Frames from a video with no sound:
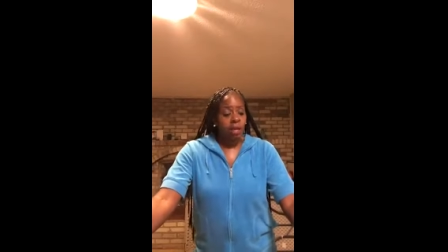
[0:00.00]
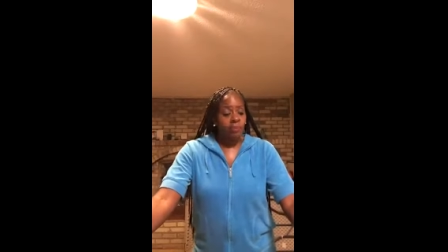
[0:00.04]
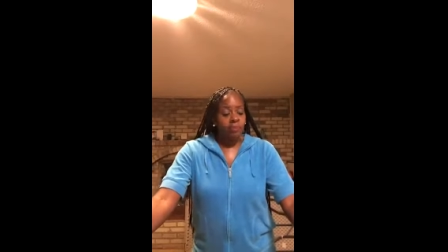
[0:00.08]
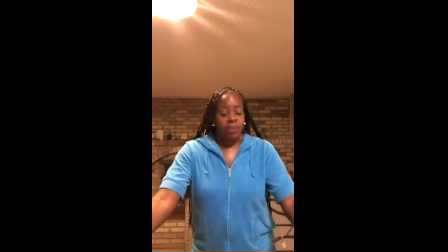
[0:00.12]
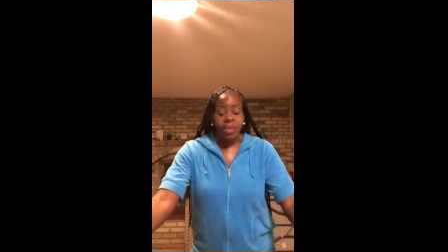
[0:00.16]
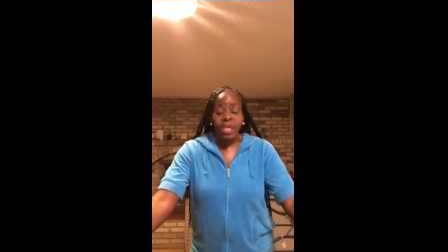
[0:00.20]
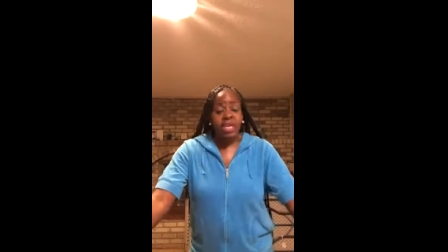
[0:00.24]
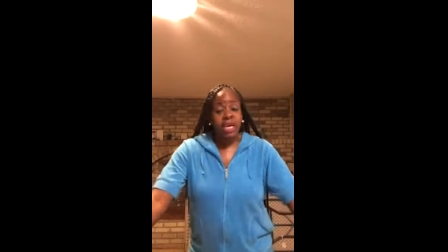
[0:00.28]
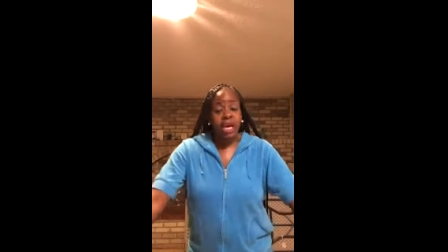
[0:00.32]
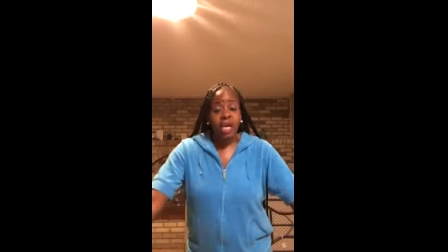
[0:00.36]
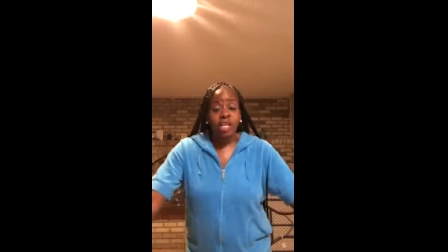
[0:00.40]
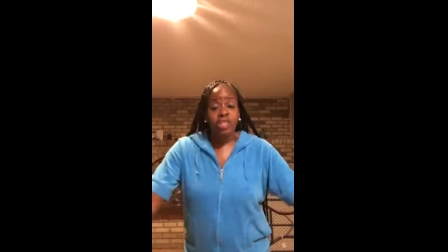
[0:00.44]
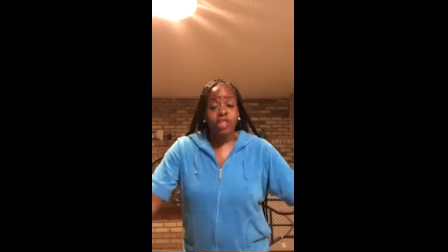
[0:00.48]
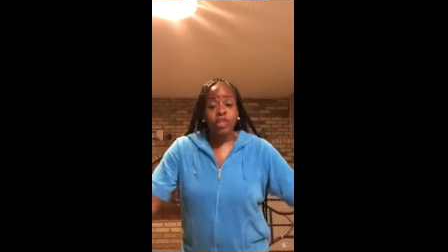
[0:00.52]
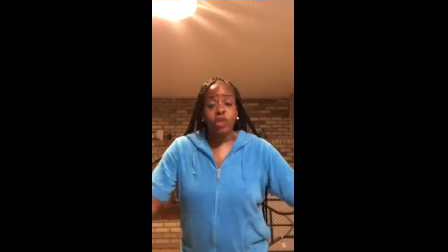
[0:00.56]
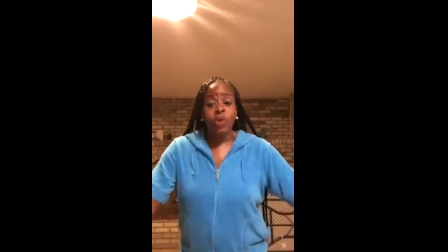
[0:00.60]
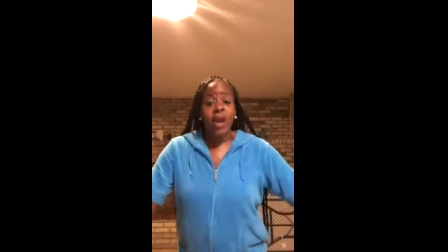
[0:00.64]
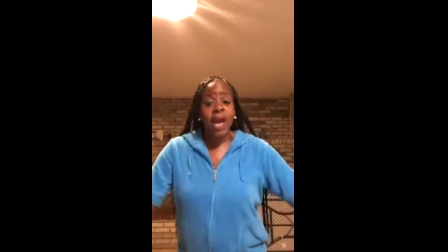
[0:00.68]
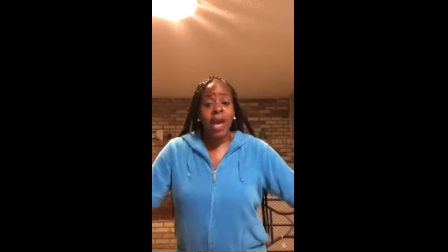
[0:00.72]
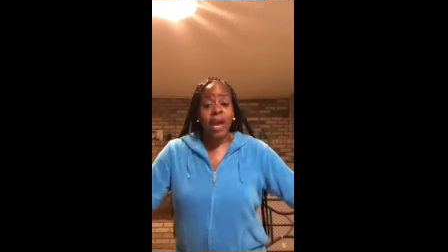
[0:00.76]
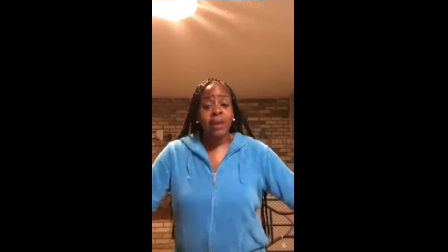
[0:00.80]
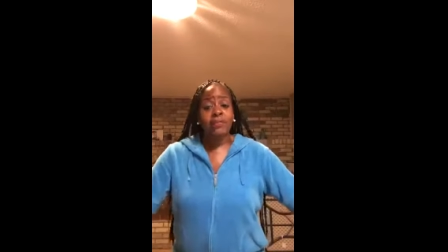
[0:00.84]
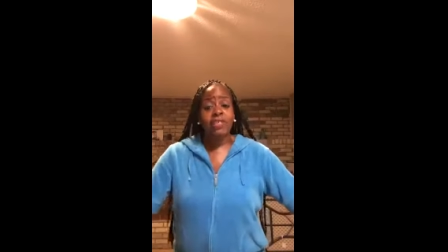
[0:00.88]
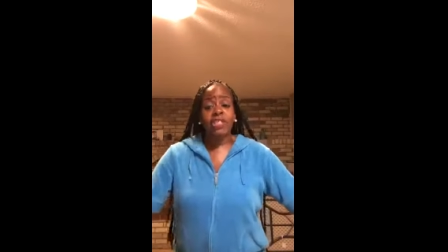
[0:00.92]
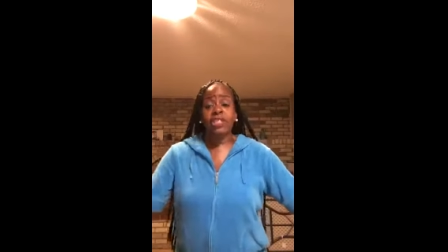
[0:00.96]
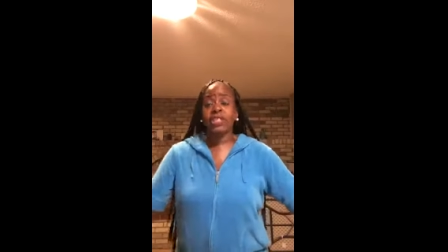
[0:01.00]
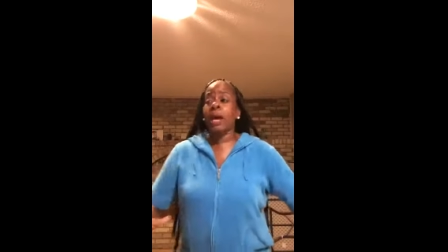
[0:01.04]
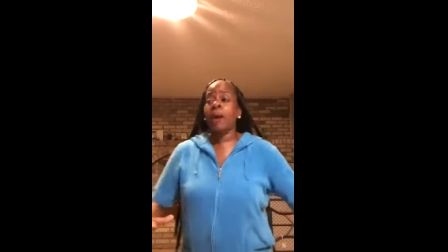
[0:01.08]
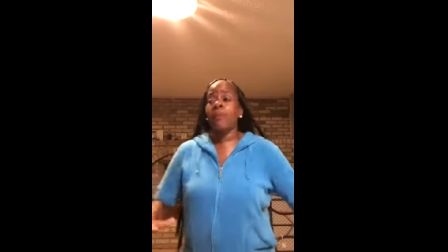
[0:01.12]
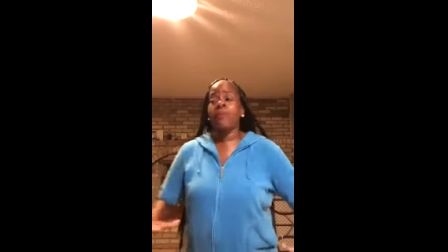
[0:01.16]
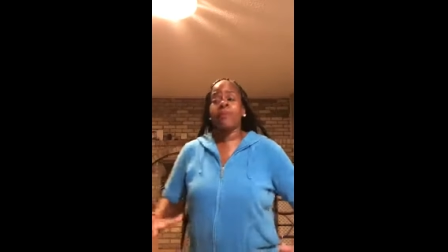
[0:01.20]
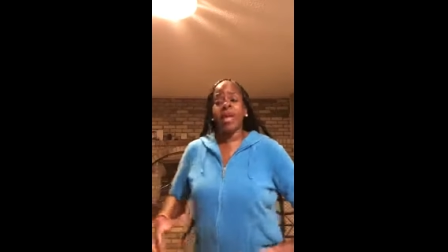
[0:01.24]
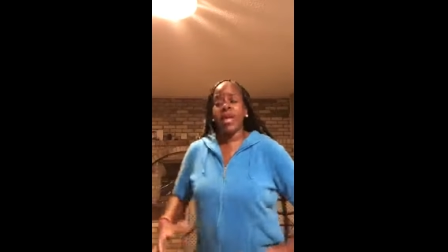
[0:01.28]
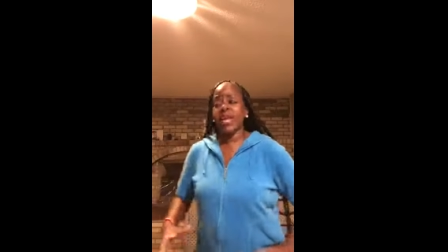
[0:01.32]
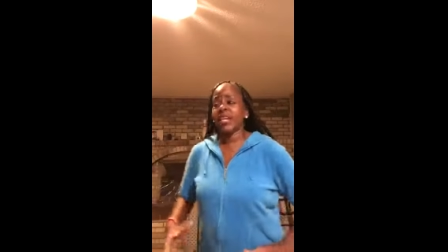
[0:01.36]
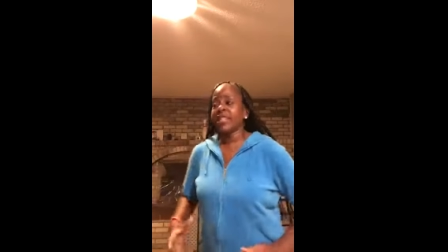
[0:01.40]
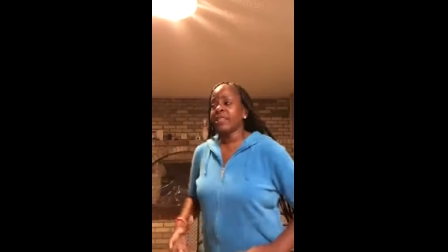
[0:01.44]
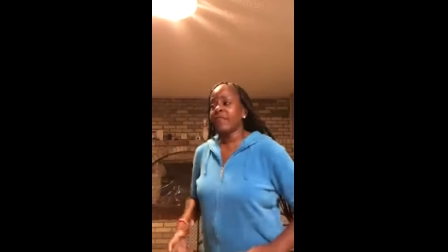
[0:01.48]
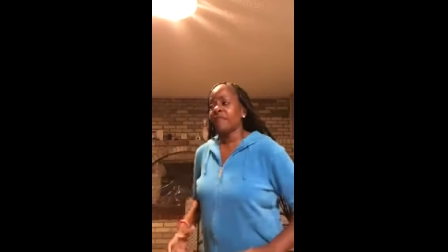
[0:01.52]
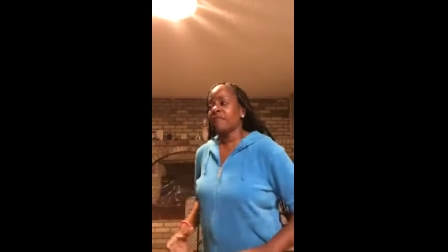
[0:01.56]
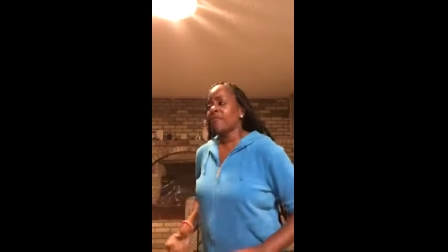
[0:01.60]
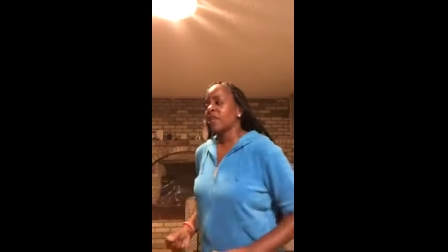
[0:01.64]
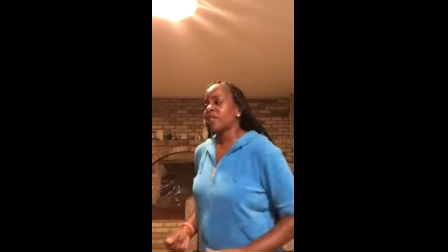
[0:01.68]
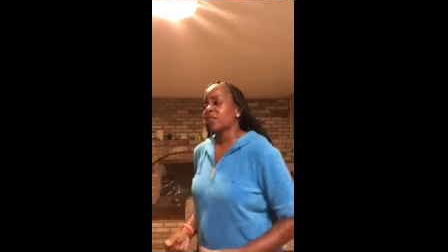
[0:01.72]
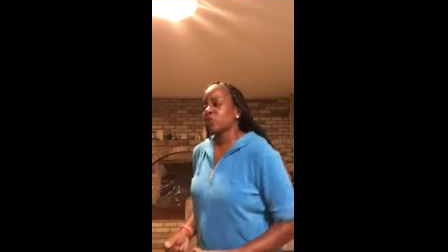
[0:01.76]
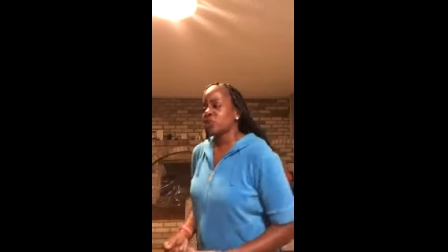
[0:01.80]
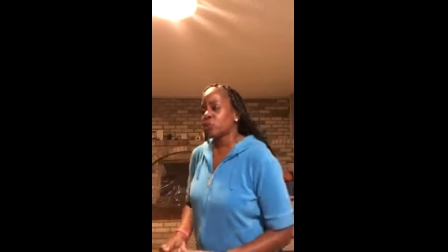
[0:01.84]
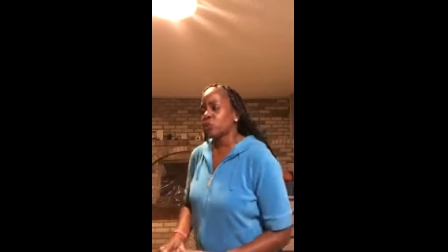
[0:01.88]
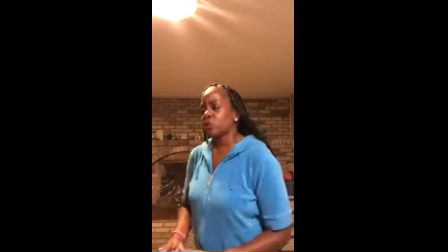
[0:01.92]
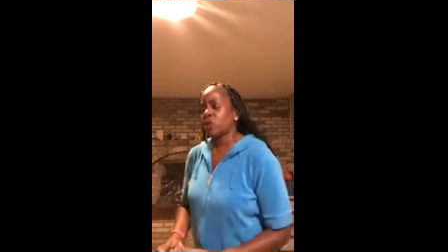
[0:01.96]
because you have some
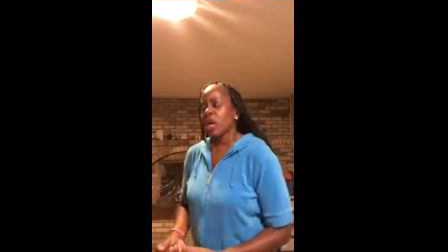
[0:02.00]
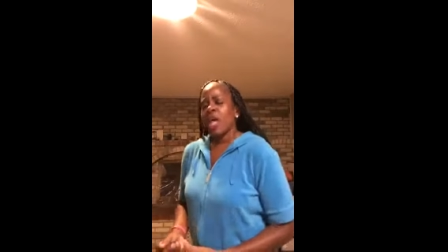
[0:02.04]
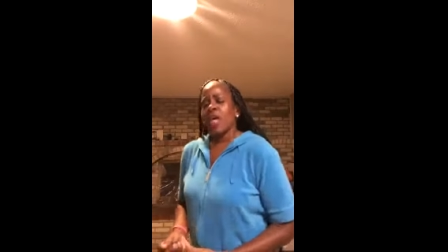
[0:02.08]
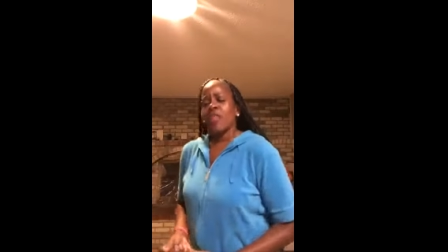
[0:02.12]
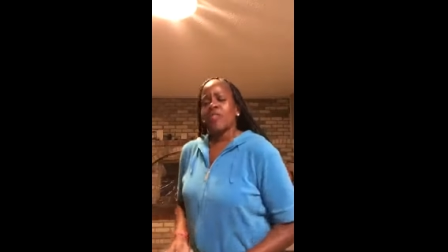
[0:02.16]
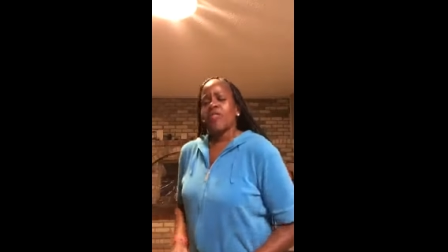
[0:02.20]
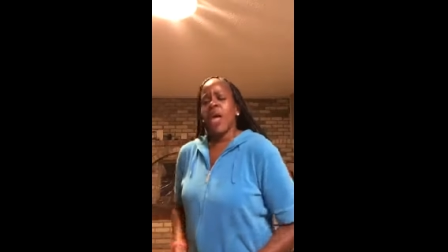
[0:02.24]
individuals